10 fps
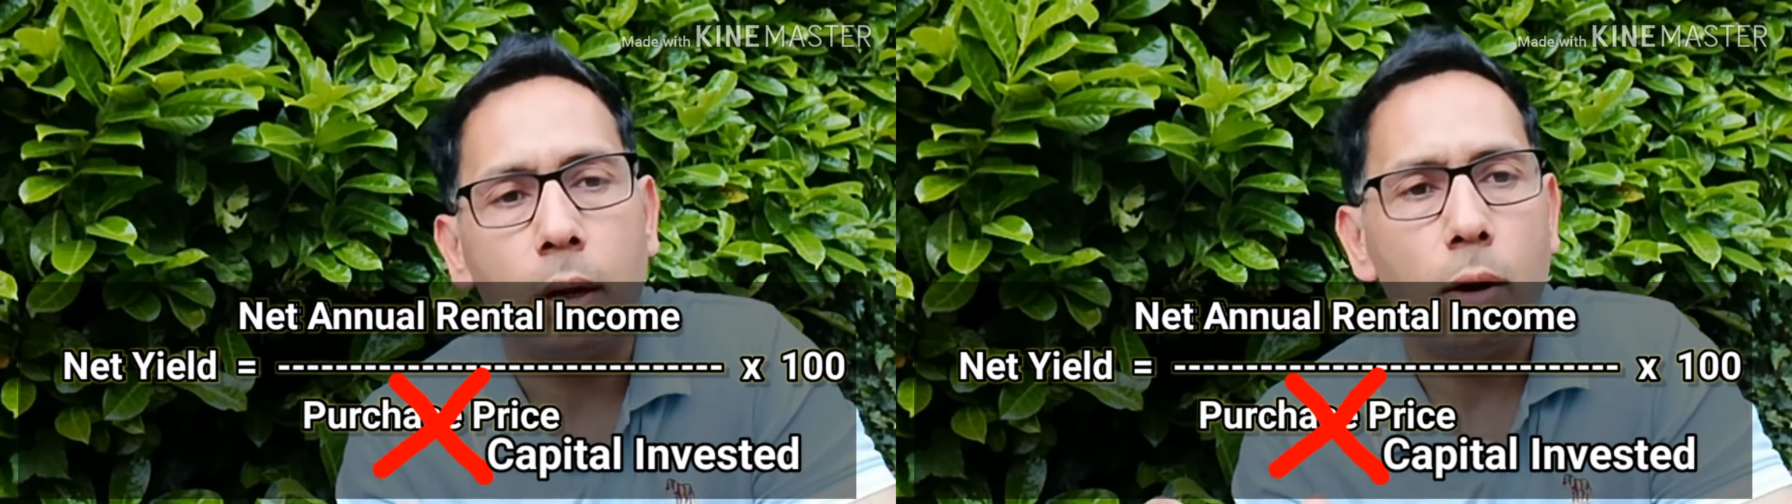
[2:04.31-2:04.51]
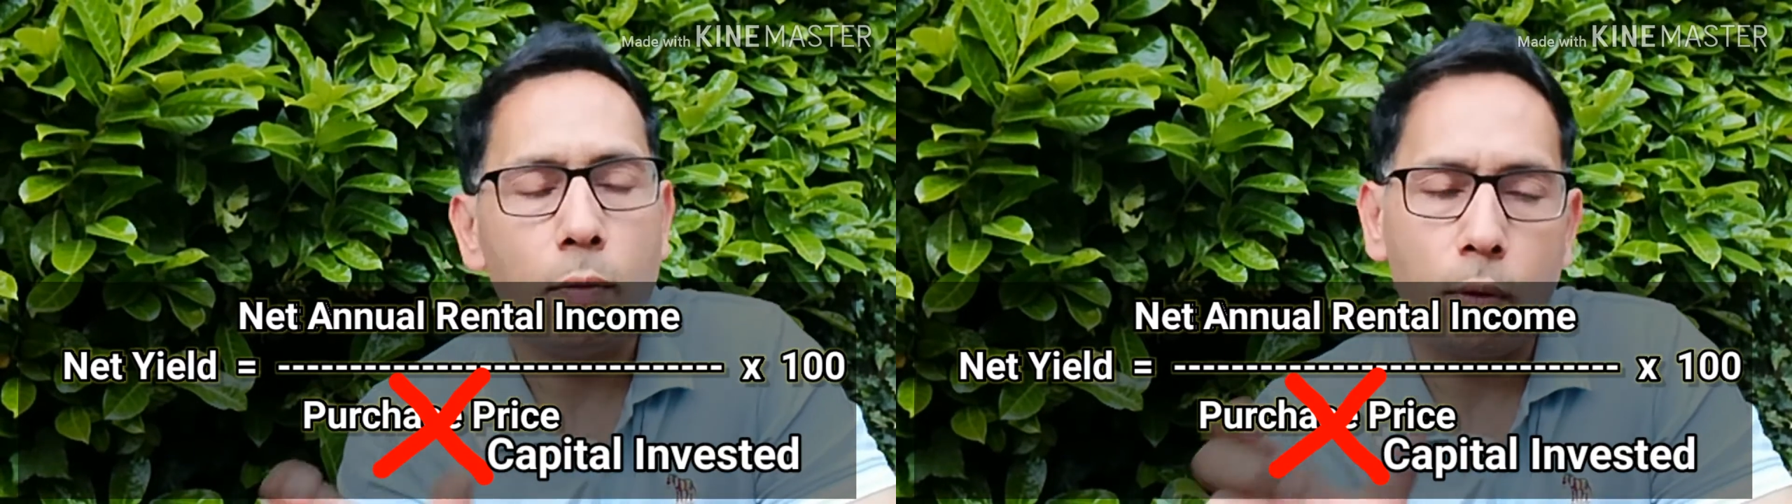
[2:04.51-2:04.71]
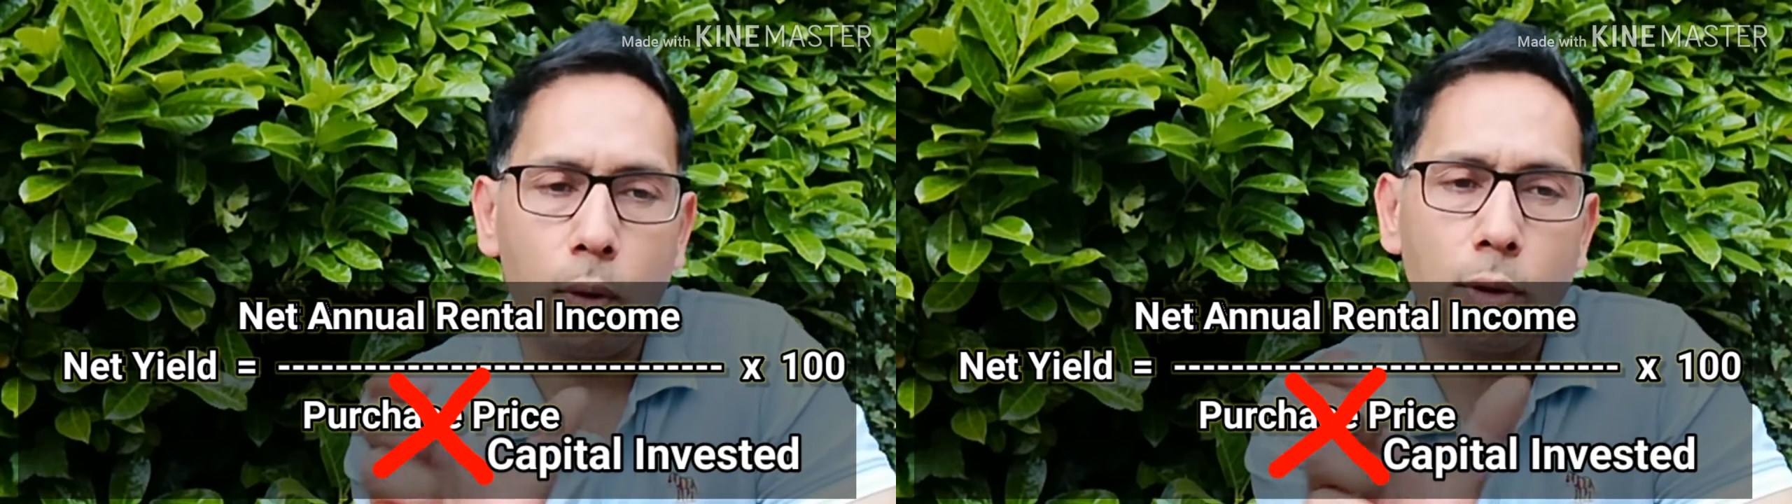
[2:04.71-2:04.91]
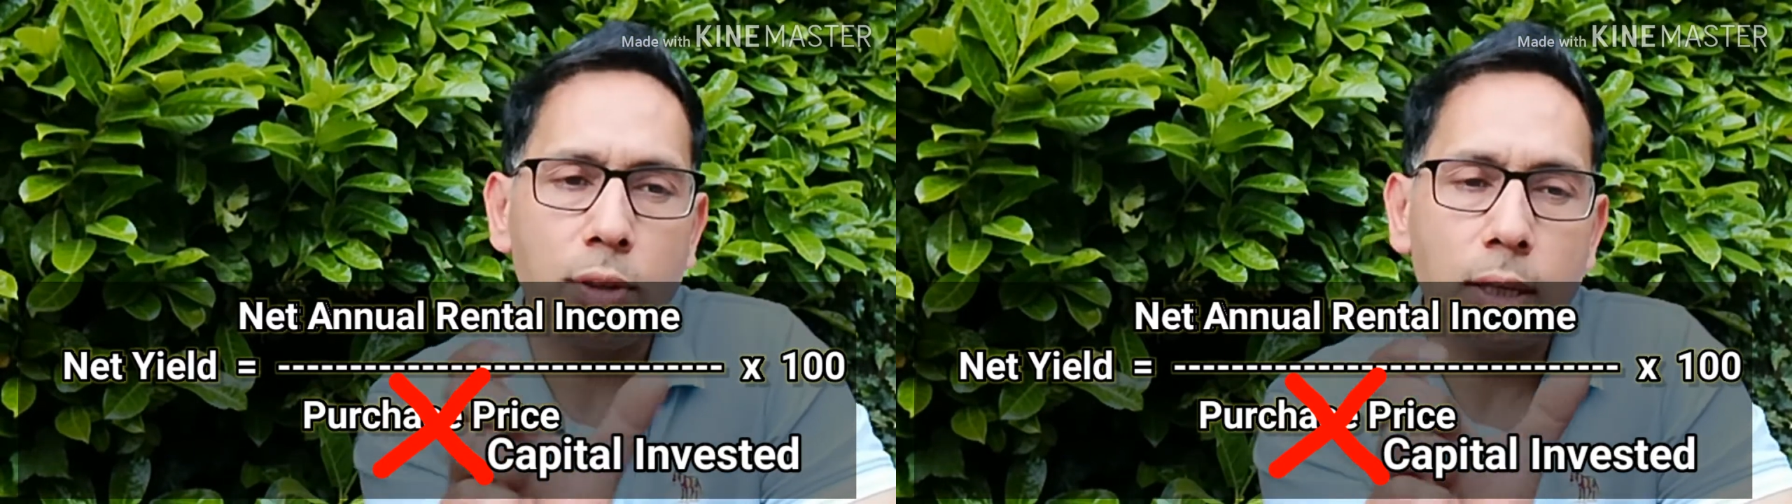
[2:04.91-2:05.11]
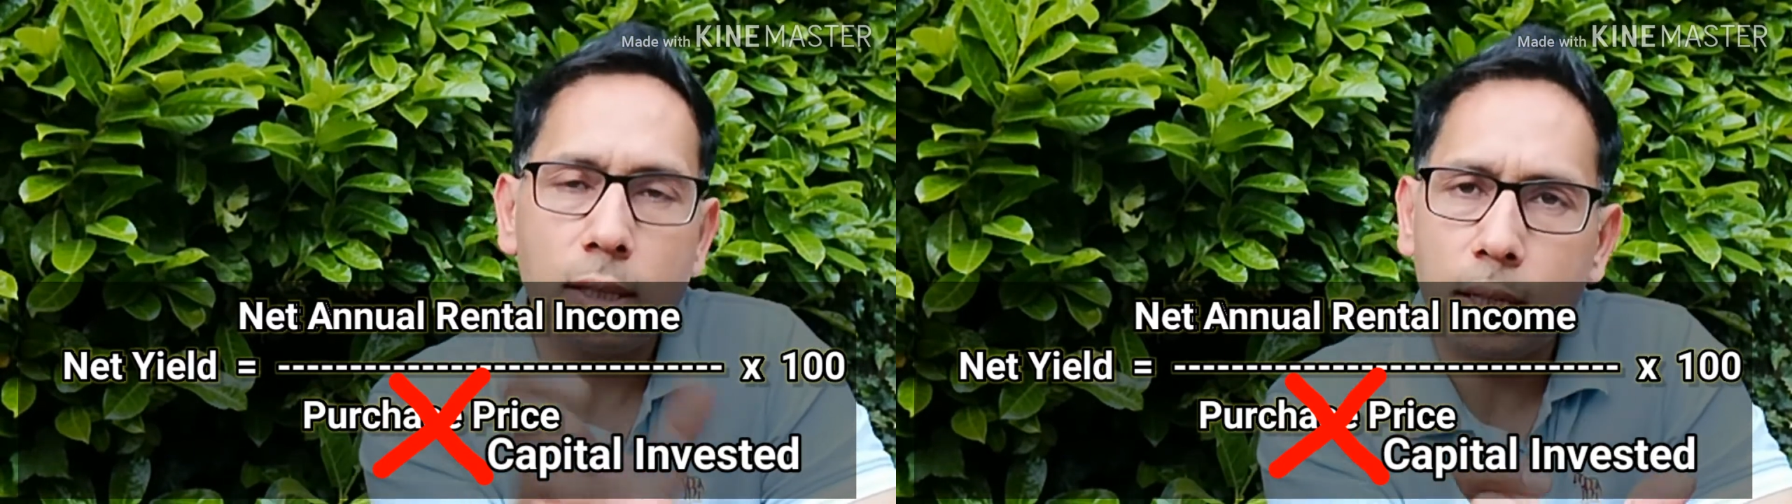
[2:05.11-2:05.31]
for the
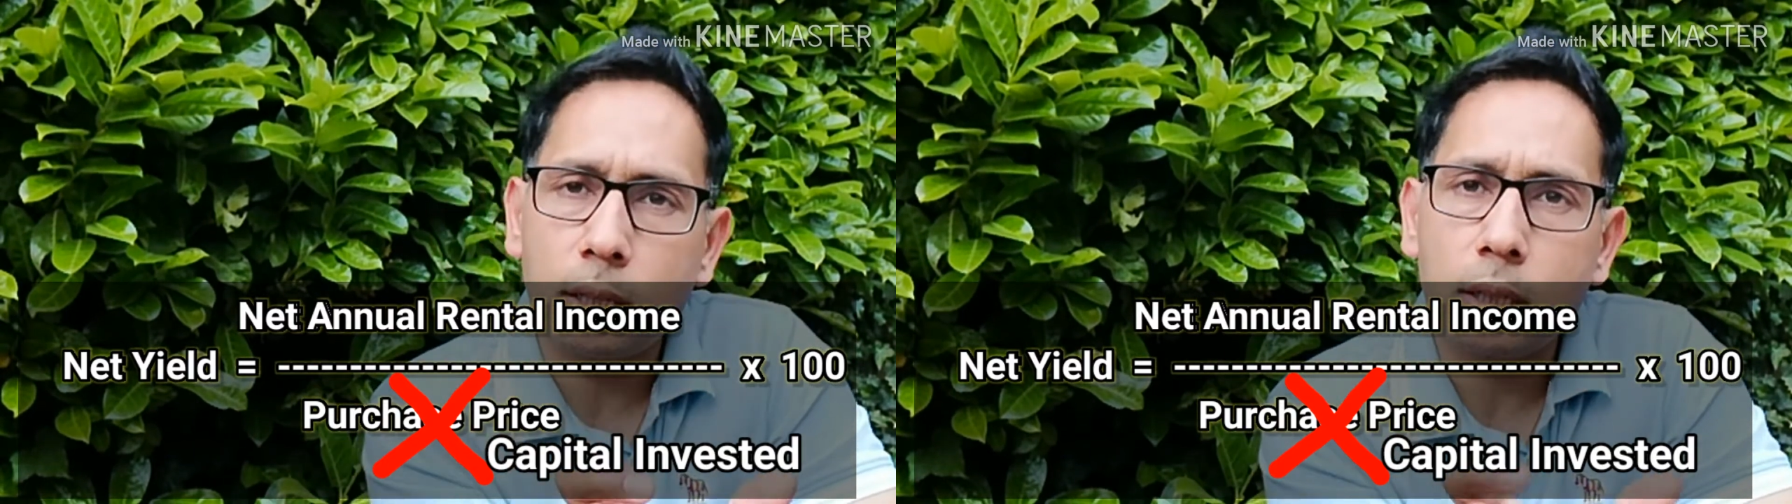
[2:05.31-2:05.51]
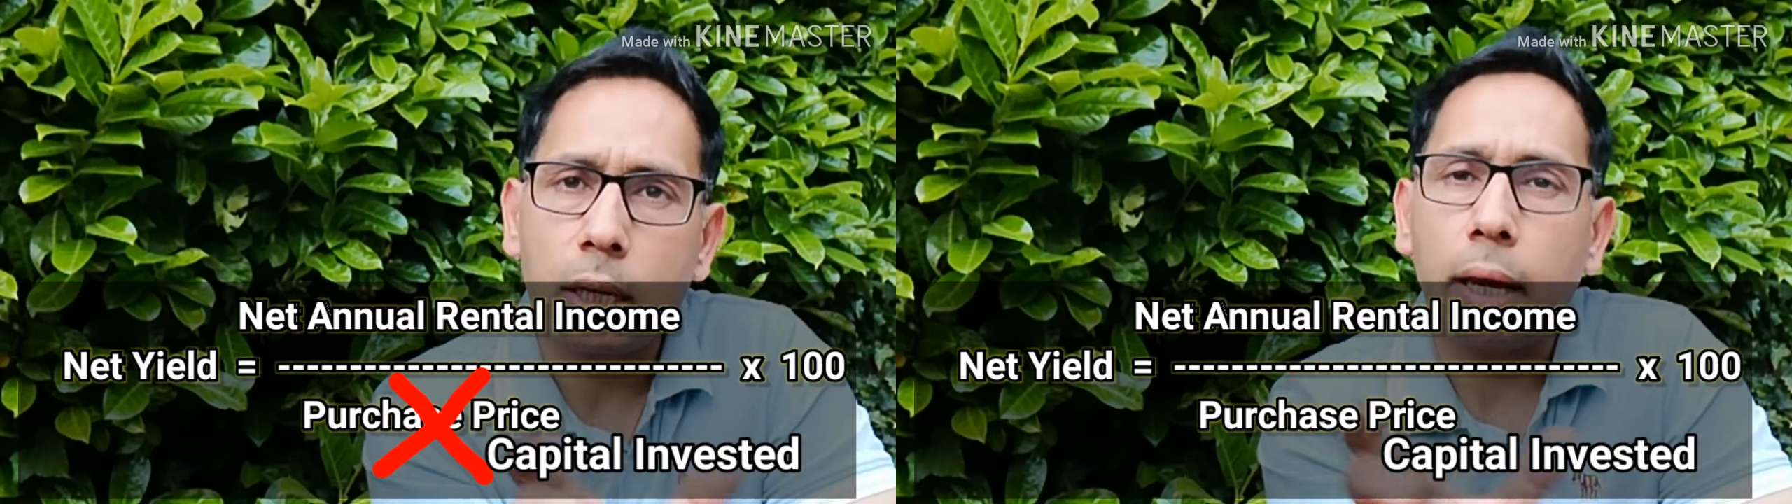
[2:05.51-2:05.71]
yield